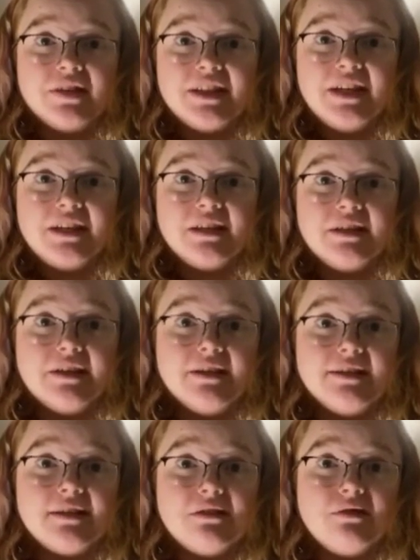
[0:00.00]
like
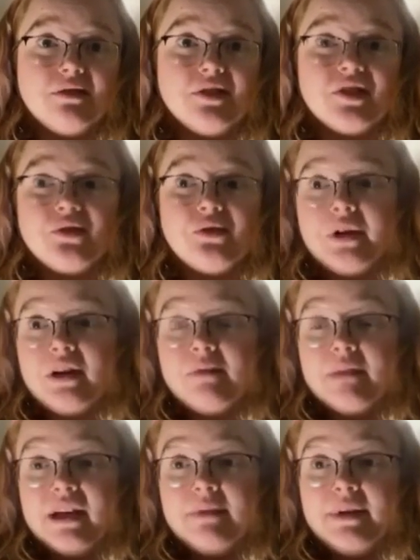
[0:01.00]
this, the school year
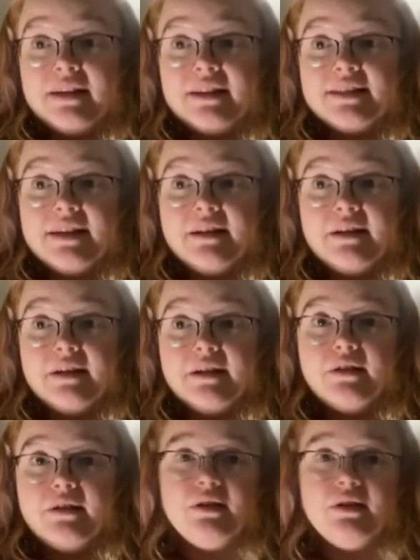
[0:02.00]
may be extended